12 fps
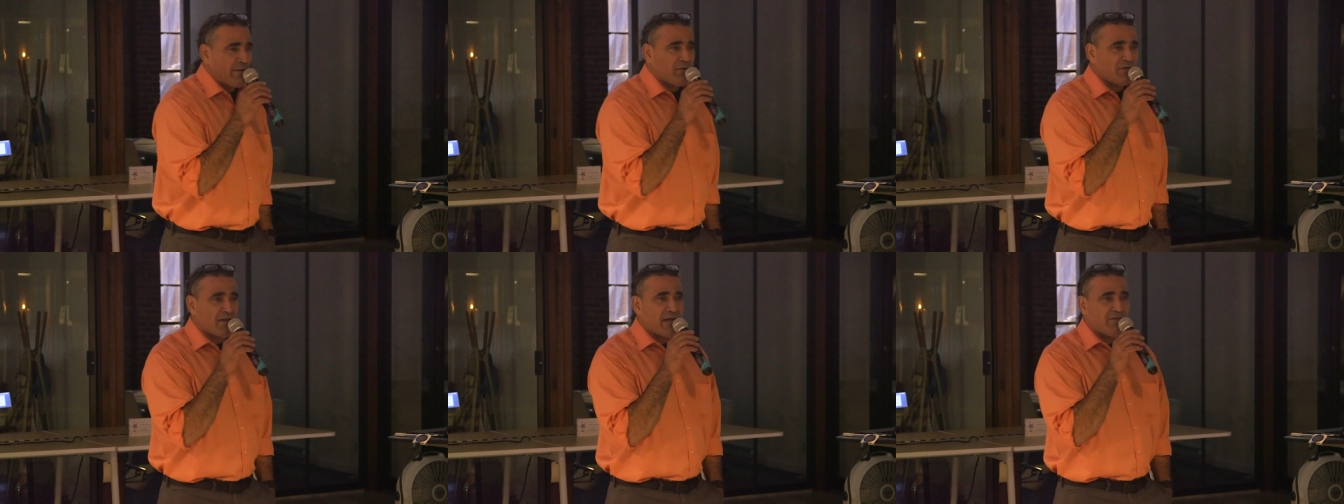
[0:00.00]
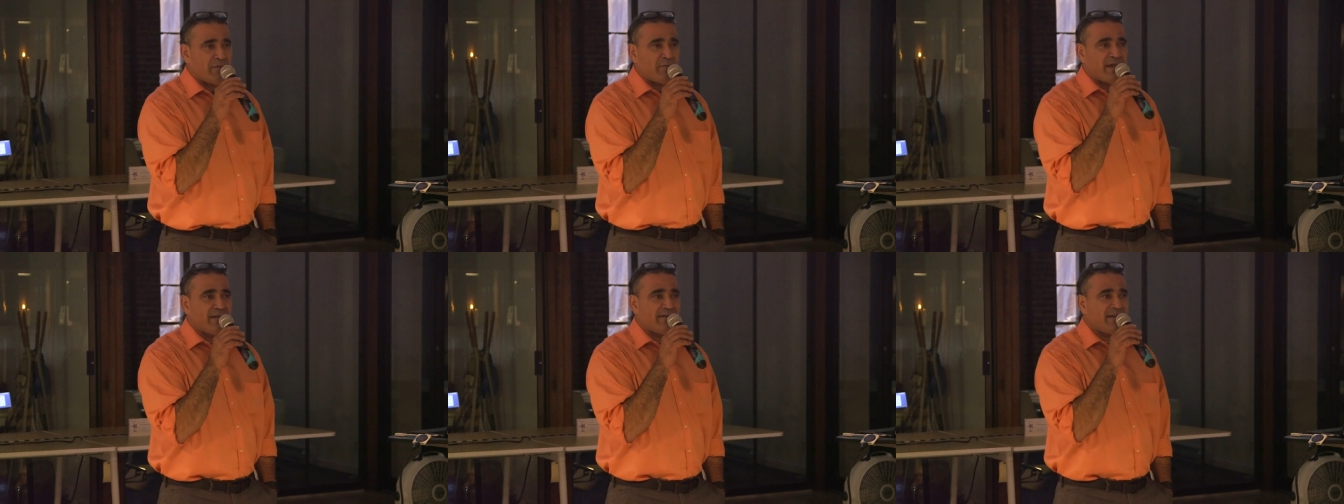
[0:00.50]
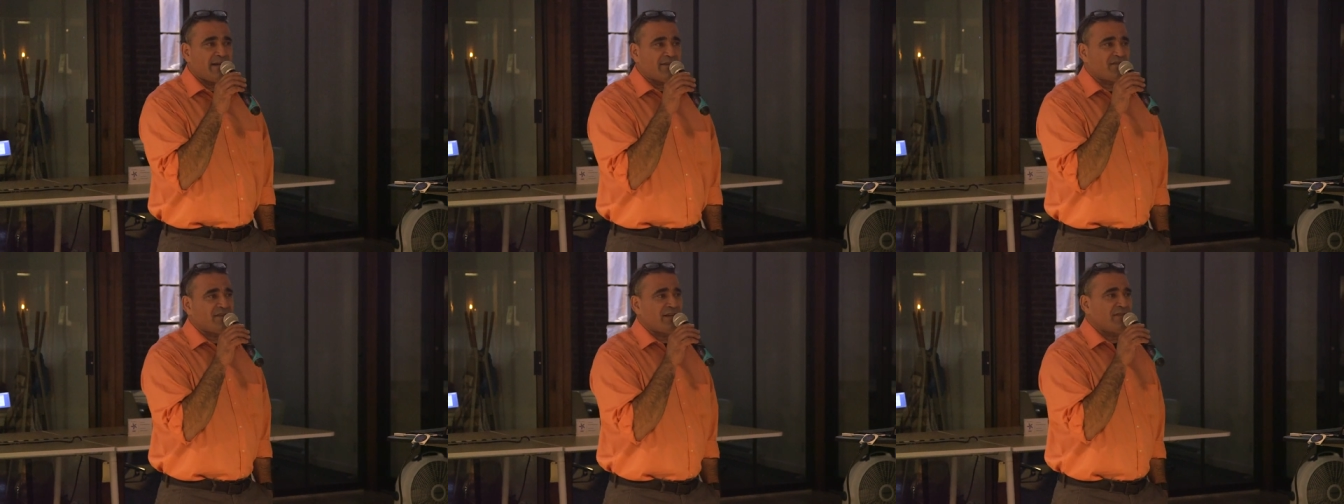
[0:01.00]
able to give a
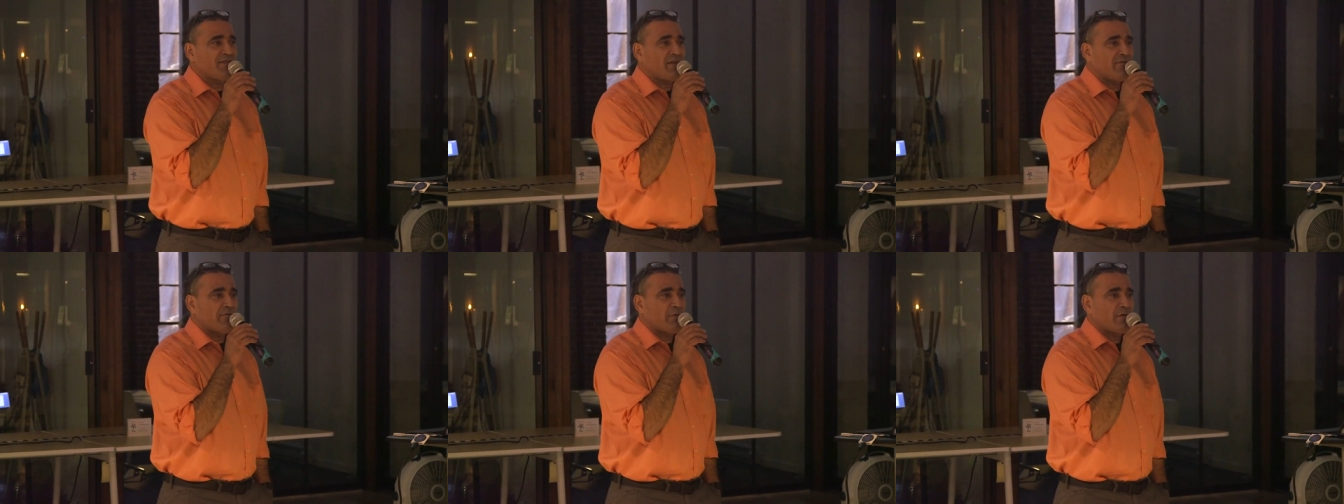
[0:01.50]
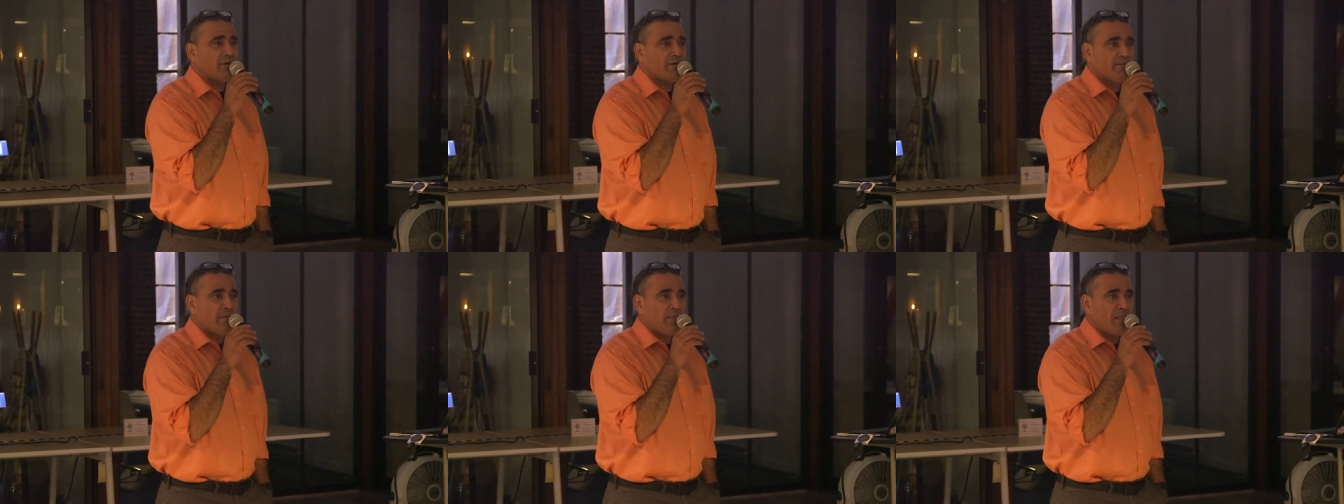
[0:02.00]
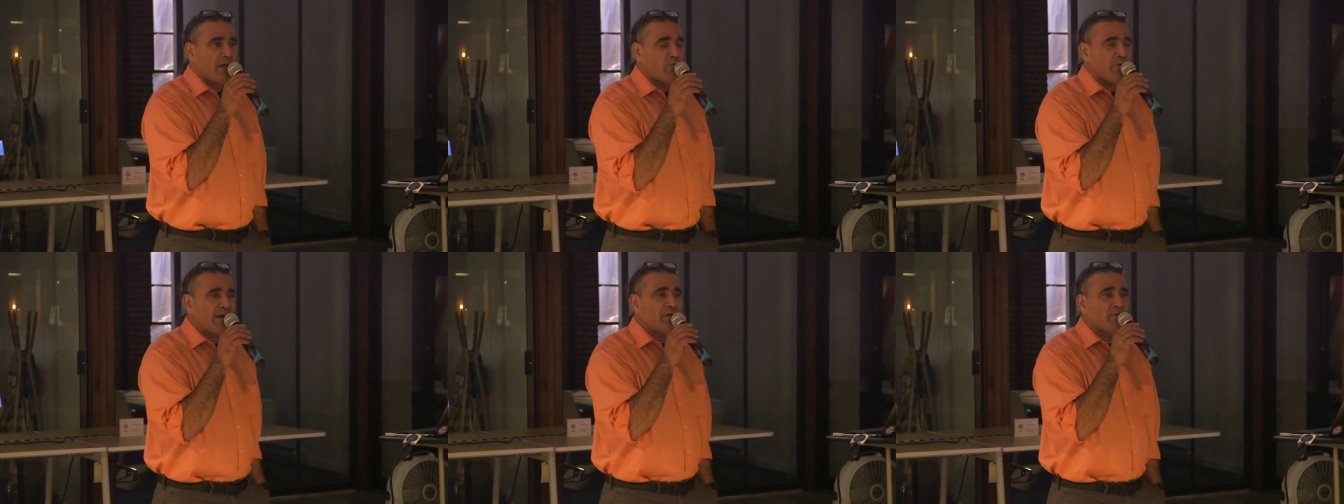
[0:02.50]
PTSD sufferer a
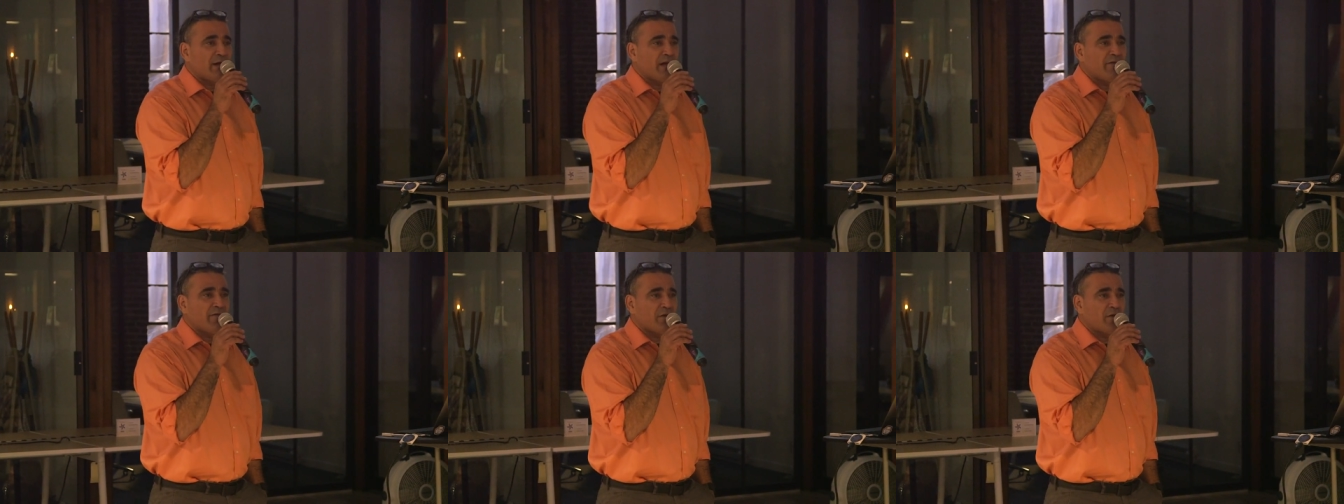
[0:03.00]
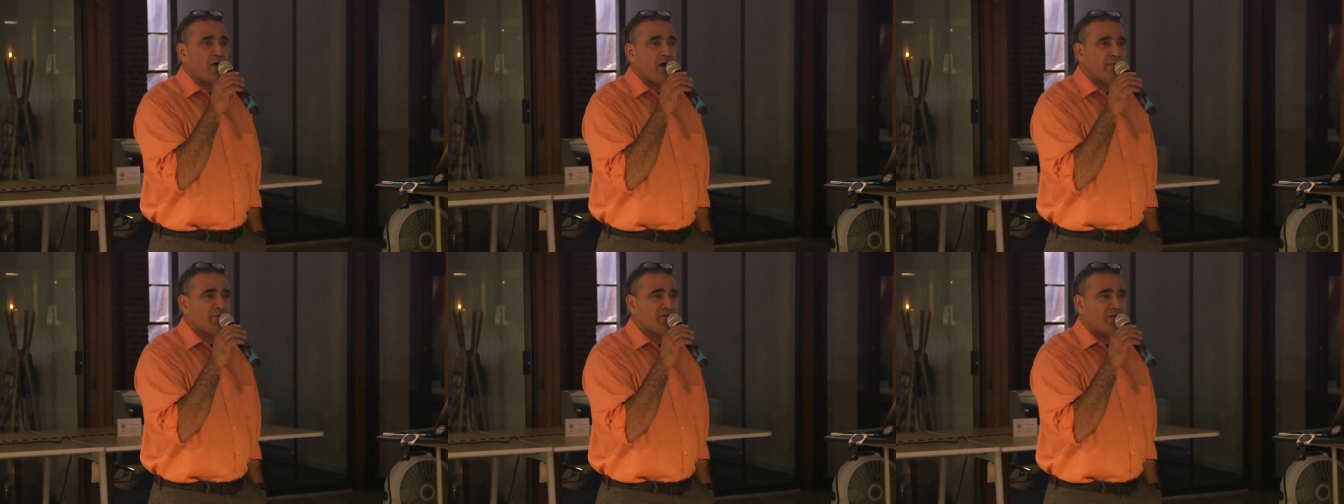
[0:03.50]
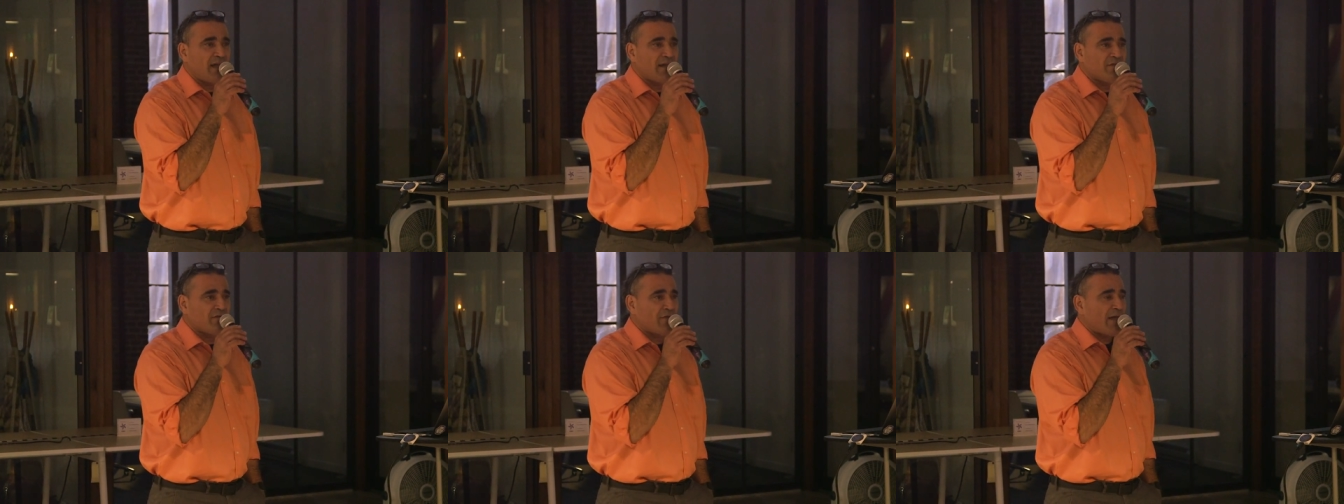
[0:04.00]
rendering of their calm
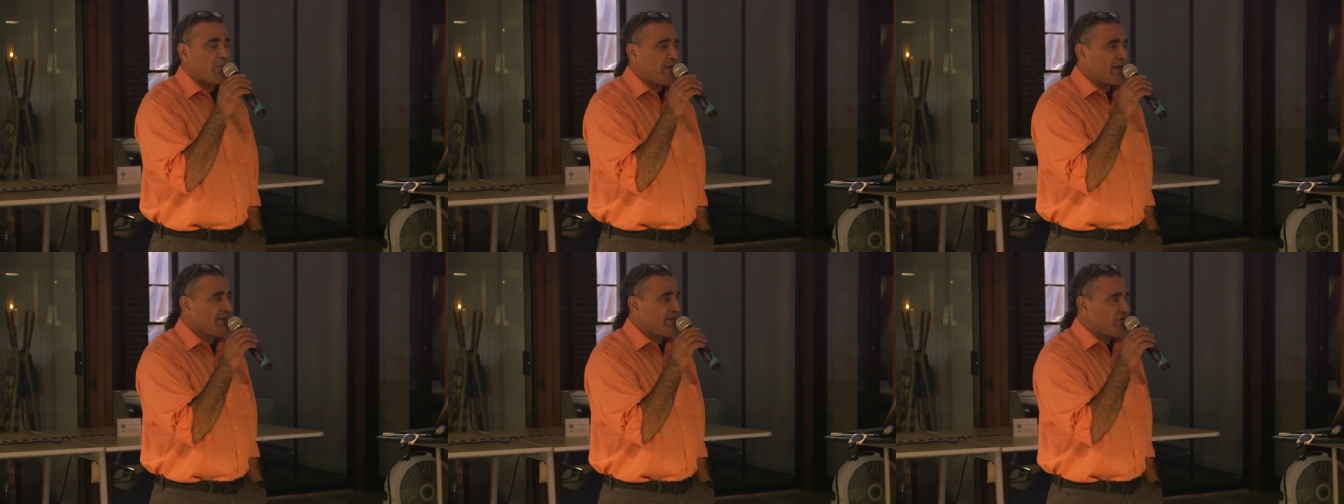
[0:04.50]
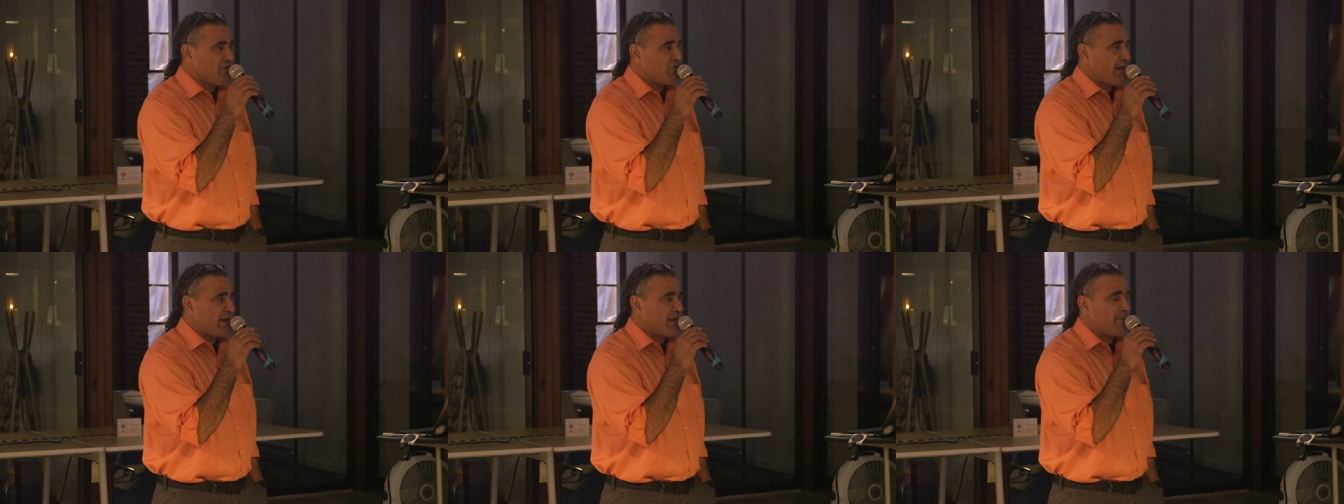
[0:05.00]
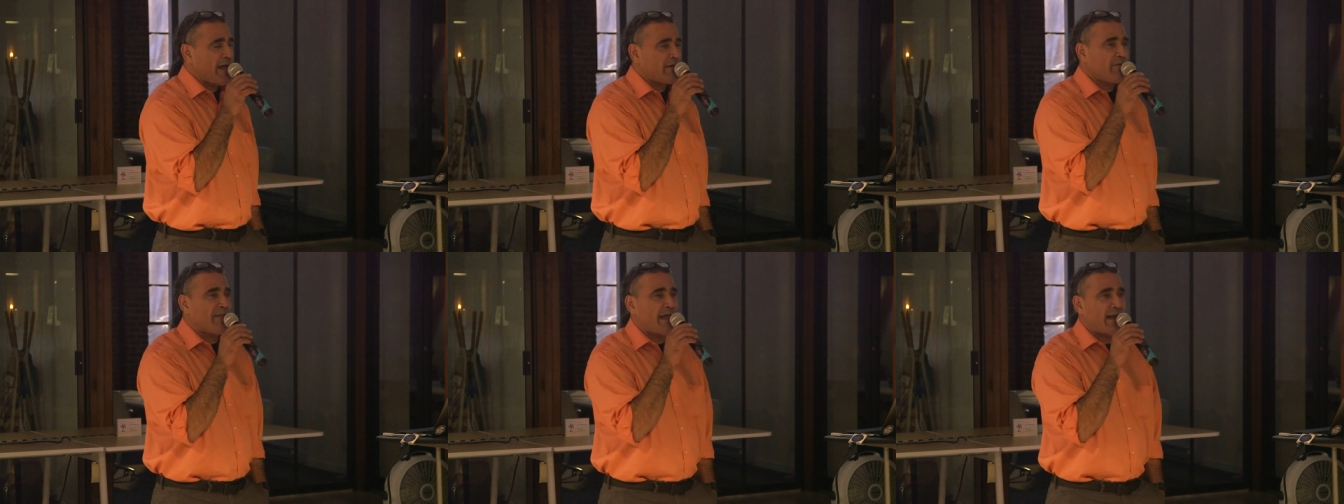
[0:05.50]
state so that we can then train them
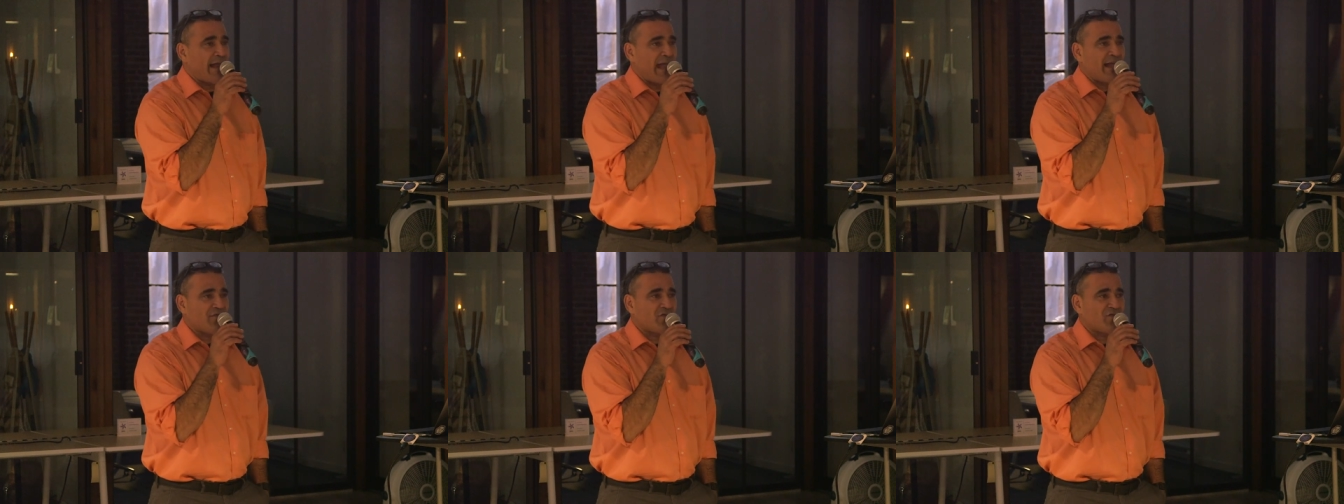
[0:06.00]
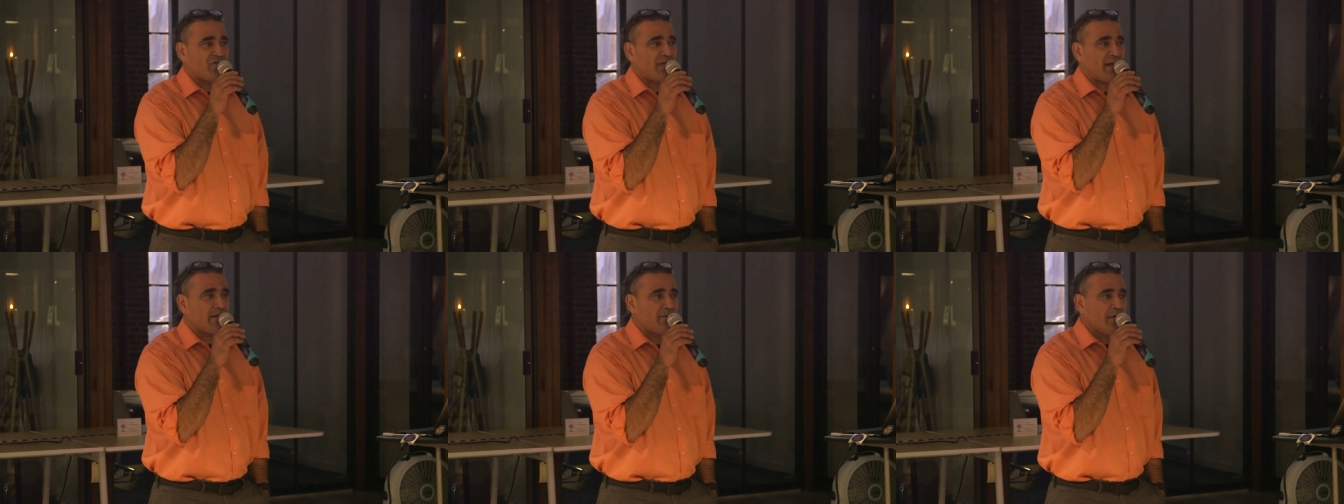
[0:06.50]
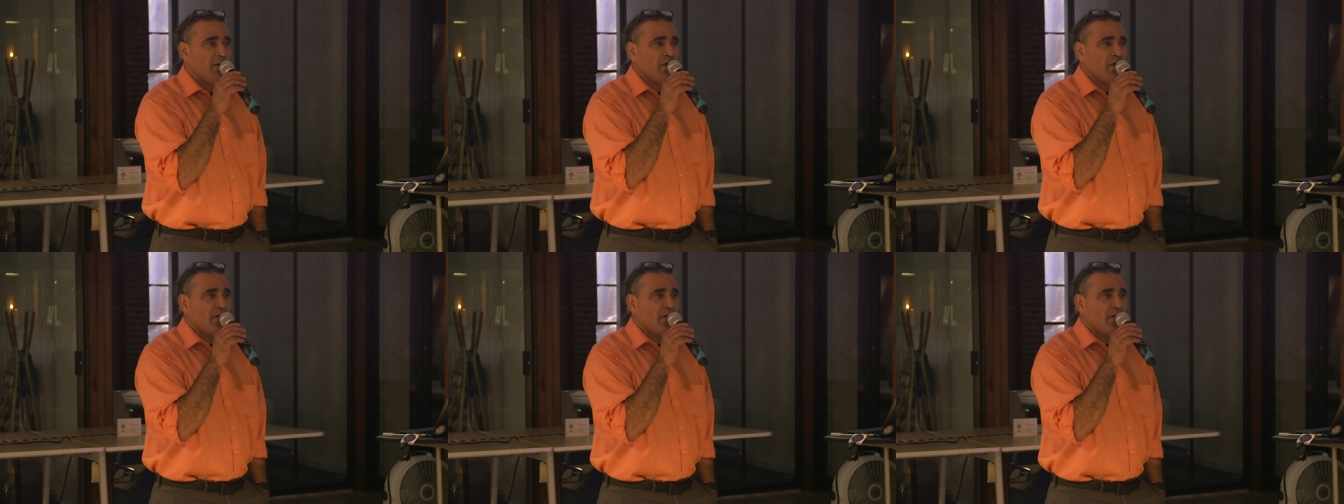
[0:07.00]
out of that anxious state